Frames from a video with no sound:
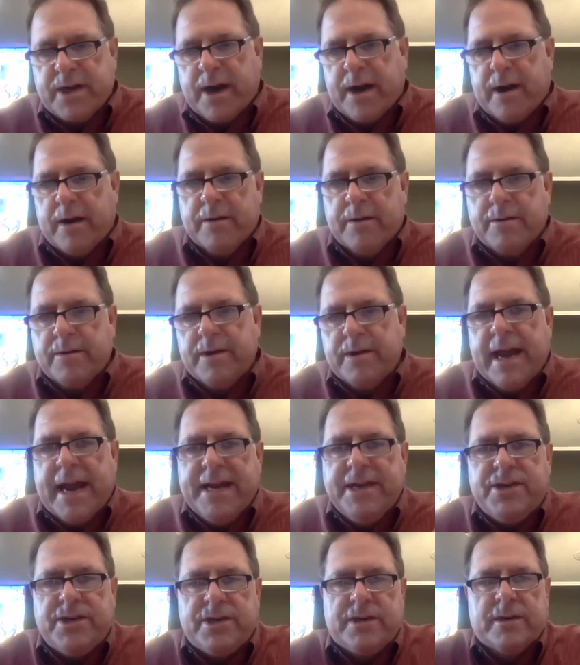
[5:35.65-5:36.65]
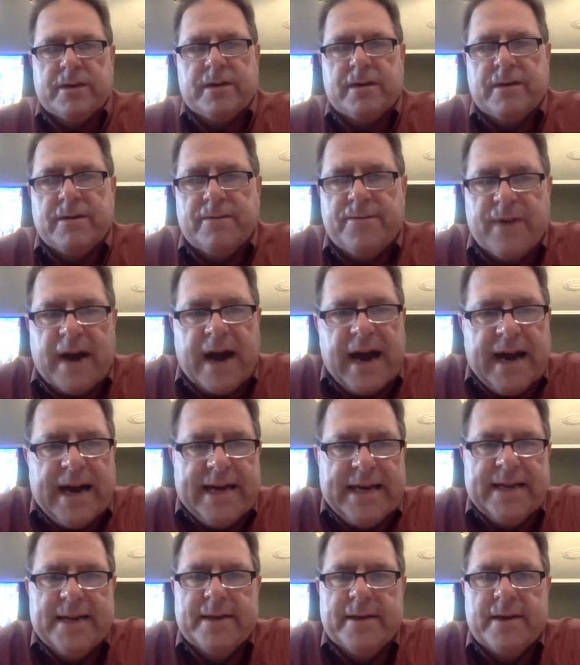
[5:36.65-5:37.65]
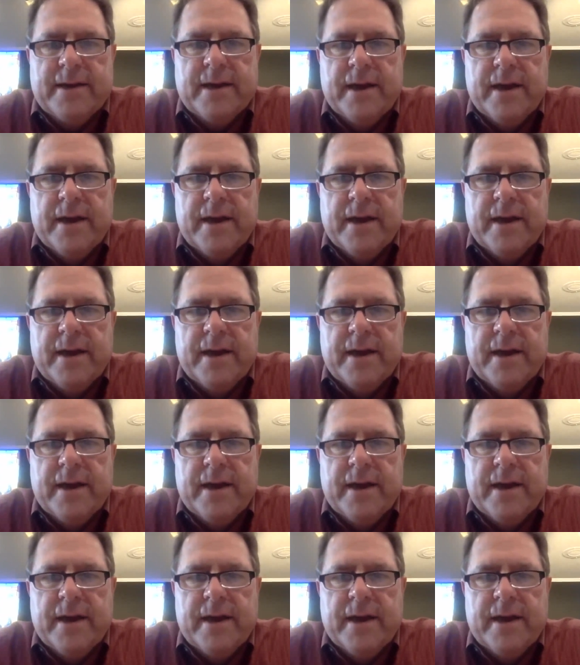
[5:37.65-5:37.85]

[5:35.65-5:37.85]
our nation divided